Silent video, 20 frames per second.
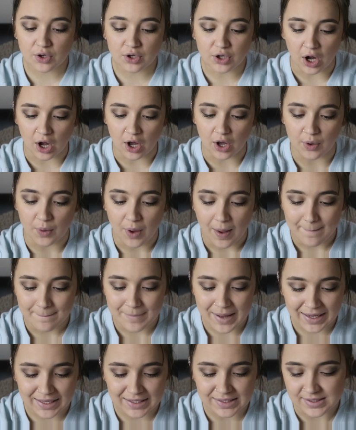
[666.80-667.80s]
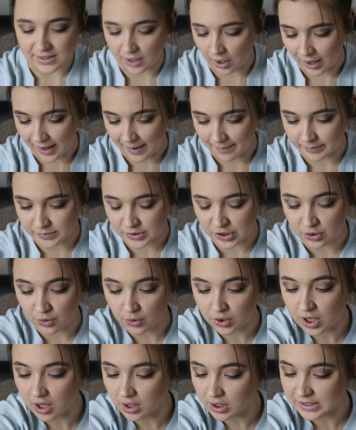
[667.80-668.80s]
go back in time to
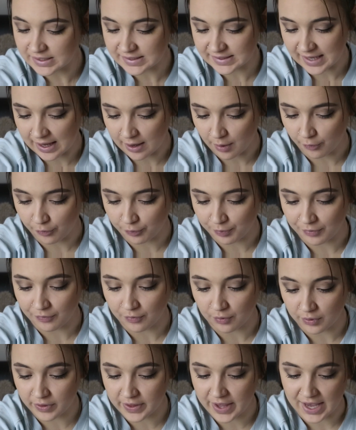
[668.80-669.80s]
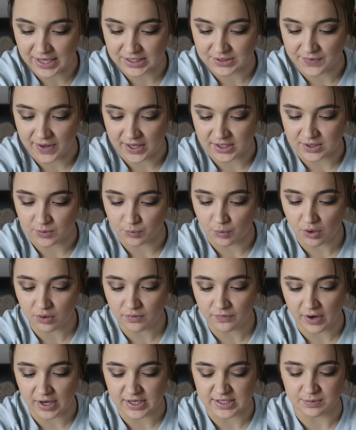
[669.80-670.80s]
your younger self before the X Factor, what
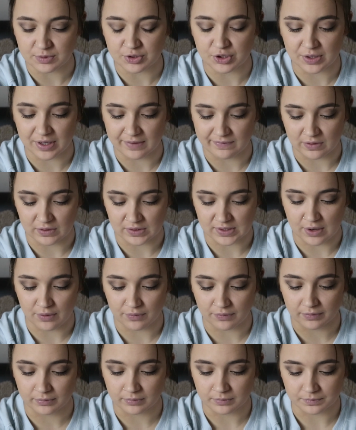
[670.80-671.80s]
advice would you give yourself?